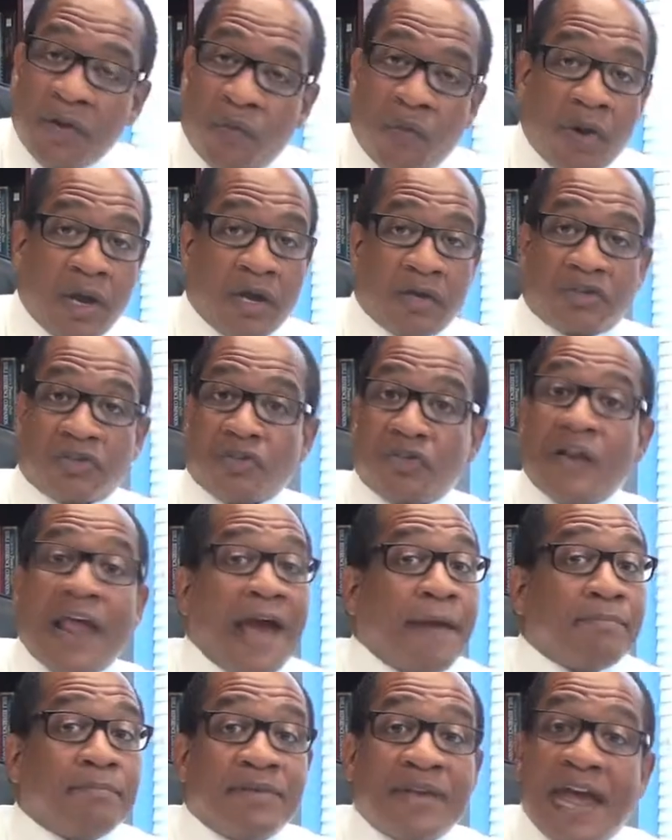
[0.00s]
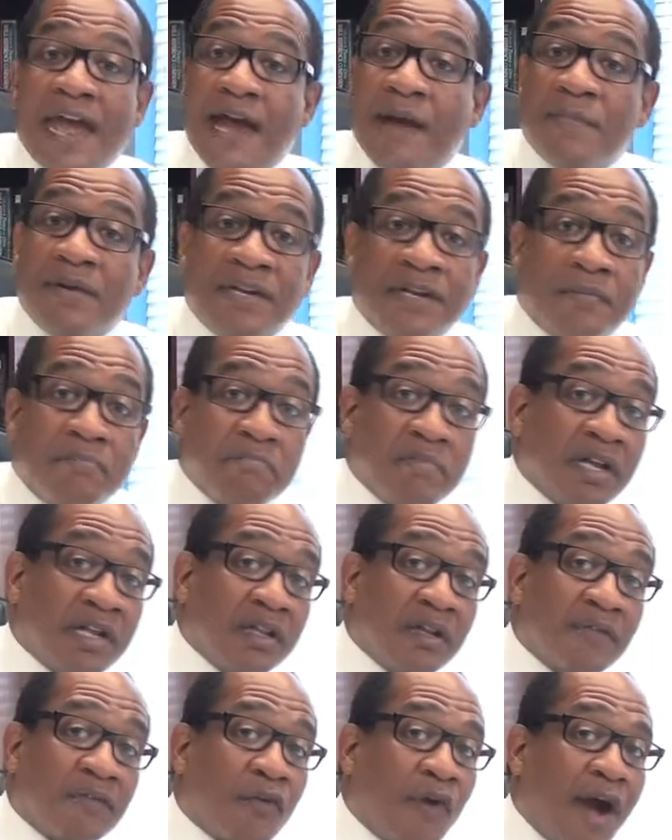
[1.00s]
we're slap dab in the
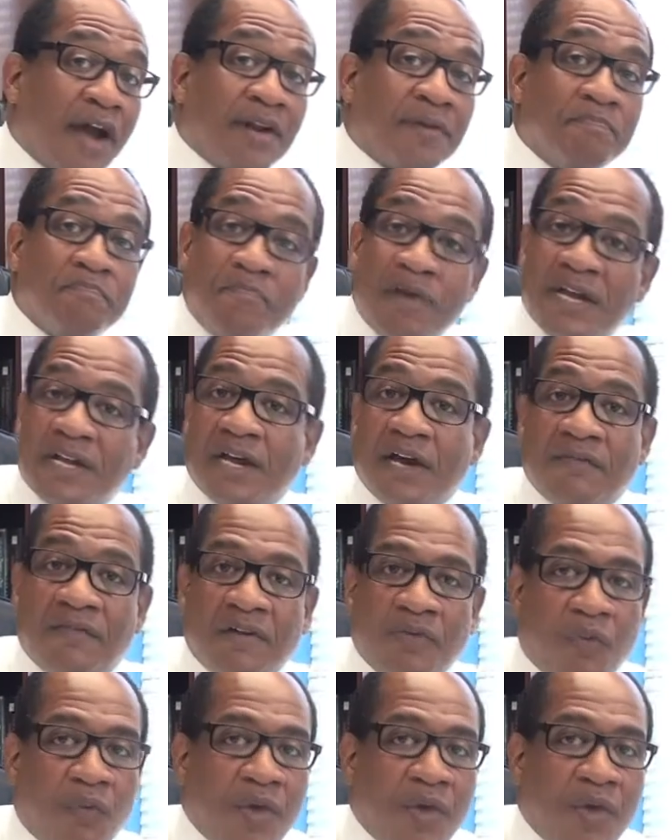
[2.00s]
middle of quite a bit of it.